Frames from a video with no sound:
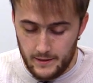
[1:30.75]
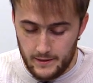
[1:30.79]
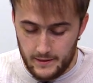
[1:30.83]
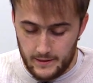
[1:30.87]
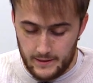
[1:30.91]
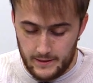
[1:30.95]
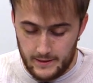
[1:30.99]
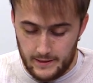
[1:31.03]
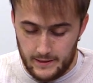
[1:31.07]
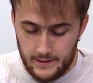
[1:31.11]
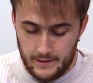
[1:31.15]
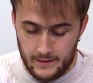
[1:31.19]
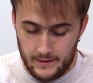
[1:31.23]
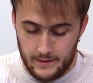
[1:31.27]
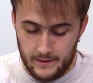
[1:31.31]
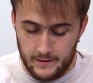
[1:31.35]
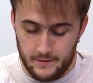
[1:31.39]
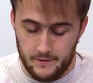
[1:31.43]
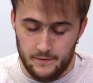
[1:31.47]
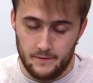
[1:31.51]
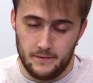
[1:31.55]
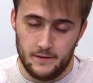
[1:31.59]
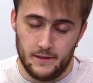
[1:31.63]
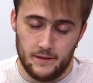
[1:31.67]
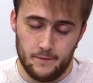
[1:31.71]

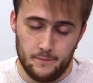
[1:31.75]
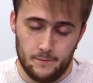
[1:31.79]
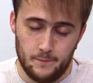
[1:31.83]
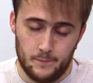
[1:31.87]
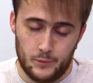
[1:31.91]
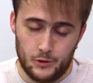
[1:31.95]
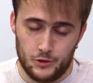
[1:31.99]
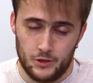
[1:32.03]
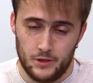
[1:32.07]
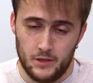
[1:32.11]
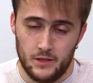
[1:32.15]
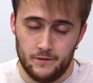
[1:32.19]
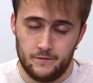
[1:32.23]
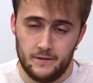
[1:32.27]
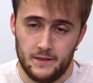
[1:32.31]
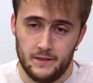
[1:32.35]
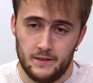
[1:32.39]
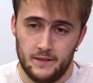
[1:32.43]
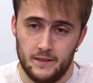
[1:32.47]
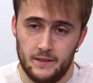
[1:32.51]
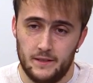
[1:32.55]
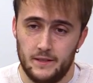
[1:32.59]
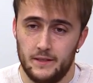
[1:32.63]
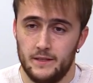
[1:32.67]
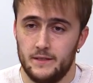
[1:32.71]
The project
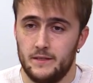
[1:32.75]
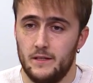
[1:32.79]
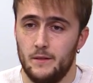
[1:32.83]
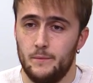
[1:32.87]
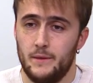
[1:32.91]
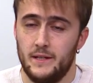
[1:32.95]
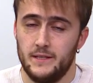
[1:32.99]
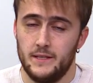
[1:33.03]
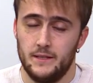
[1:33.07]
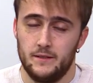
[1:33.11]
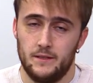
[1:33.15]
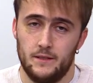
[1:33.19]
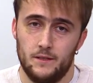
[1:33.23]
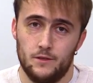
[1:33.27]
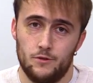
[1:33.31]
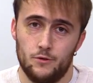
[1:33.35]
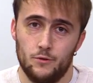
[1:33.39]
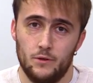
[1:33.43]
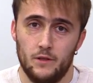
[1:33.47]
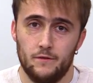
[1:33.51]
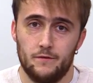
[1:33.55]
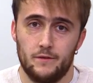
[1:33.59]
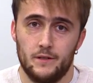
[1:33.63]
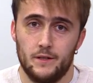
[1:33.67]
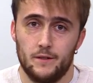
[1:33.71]
Nefertiti is divided in two
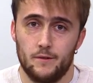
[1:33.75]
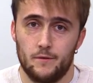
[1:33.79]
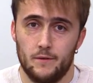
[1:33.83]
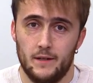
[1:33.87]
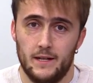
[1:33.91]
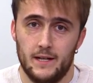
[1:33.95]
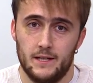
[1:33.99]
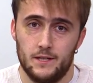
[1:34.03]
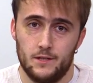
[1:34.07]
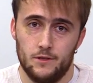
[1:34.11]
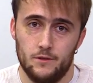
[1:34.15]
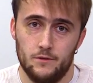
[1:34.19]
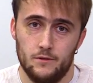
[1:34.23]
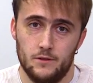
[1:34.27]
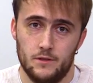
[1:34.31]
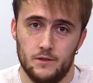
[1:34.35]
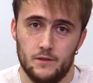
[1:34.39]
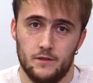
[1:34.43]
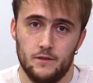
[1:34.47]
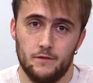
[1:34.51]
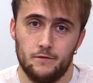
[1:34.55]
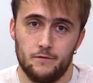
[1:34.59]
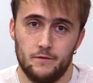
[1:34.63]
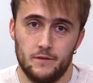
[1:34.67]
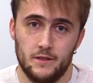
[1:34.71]
different reactions.
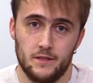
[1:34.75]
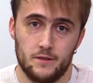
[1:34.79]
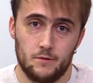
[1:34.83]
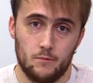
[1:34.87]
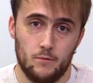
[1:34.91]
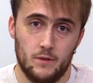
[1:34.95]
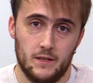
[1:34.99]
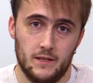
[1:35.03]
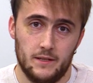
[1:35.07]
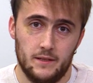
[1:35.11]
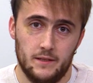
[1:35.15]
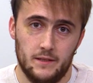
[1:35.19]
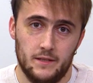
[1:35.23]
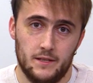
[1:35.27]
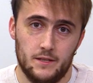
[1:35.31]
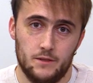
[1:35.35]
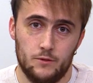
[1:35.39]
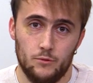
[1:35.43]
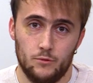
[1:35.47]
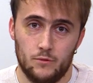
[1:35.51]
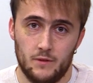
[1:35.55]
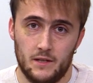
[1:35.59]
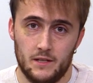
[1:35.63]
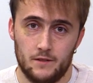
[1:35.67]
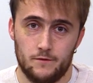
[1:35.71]
The first one is
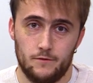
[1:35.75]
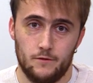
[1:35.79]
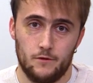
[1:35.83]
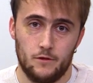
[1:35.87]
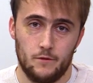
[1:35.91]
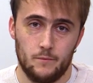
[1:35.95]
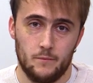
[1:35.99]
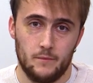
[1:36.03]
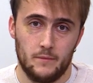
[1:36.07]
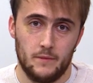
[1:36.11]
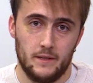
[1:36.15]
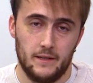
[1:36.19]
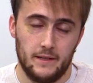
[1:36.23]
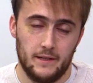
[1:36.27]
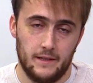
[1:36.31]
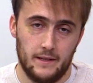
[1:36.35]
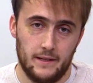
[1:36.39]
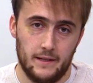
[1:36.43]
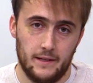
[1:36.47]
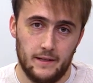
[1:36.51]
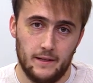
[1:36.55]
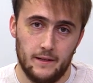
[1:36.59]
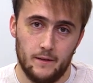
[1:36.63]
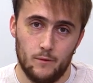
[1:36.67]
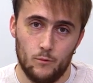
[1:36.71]
to transform
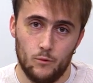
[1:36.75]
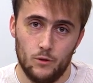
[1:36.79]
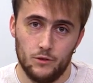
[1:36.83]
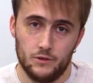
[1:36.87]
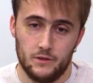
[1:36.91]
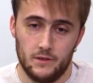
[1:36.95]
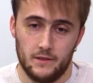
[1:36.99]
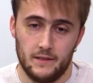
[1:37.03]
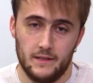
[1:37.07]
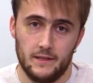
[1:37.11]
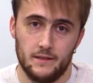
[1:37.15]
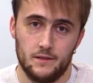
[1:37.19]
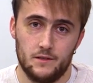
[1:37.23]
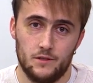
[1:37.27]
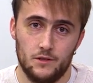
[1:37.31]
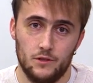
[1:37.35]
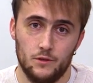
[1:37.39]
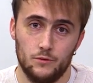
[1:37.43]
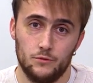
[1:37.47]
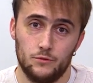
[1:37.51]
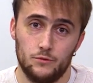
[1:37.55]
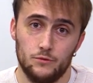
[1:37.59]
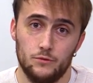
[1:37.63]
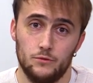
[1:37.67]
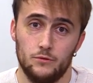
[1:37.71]
water and
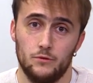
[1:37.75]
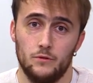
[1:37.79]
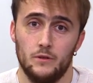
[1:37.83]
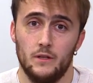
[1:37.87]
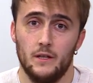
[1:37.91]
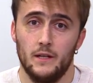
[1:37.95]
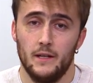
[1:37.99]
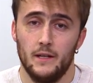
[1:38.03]
CO2